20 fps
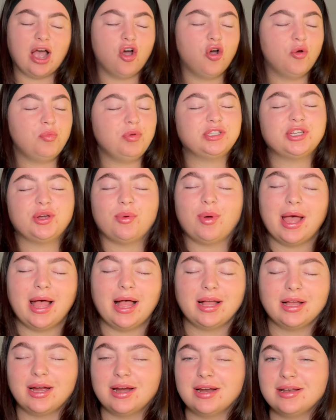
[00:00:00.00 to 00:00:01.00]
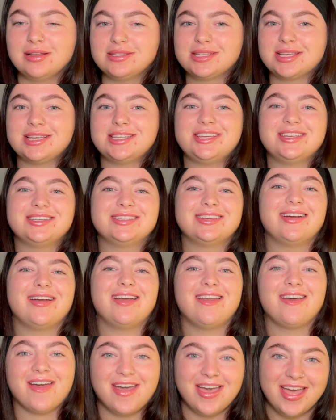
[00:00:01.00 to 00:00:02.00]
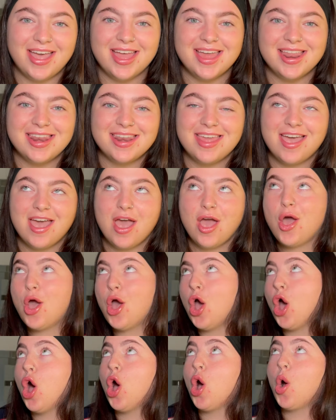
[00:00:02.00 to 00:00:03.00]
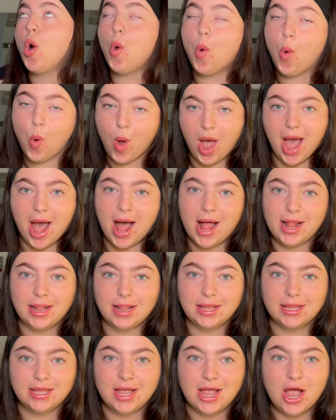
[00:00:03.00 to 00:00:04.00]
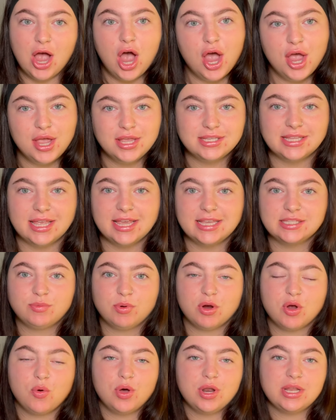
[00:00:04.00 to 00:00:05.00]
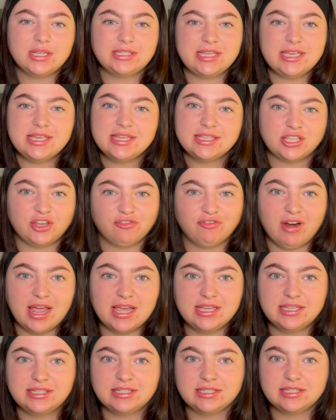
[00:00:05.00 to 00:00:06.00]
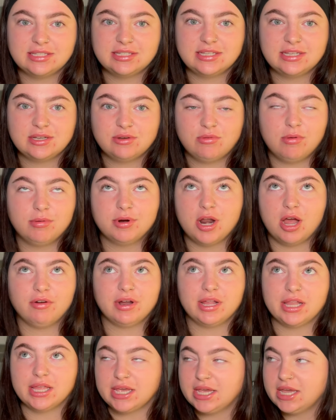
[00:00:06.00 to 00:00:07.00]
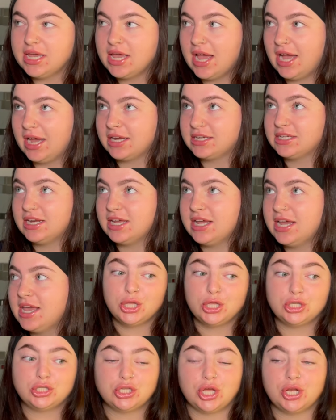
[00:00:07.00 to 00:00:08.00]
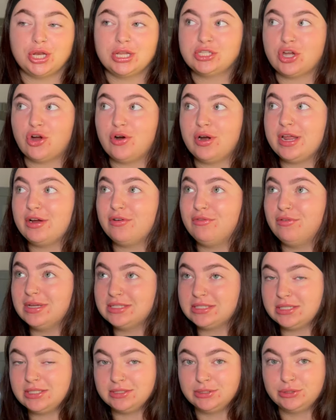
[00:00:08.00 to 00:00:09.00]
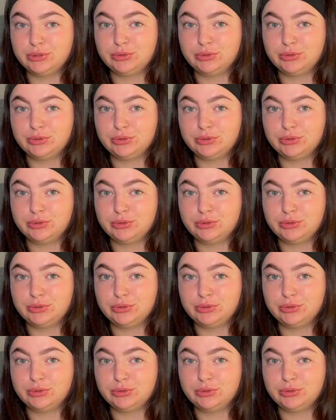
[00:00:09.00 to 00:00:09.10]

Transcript: hope yous are well, girls, because yous are looking well. How's things? We're going to see the sunrise. Well, we're not really, actually. The sun has already arisen.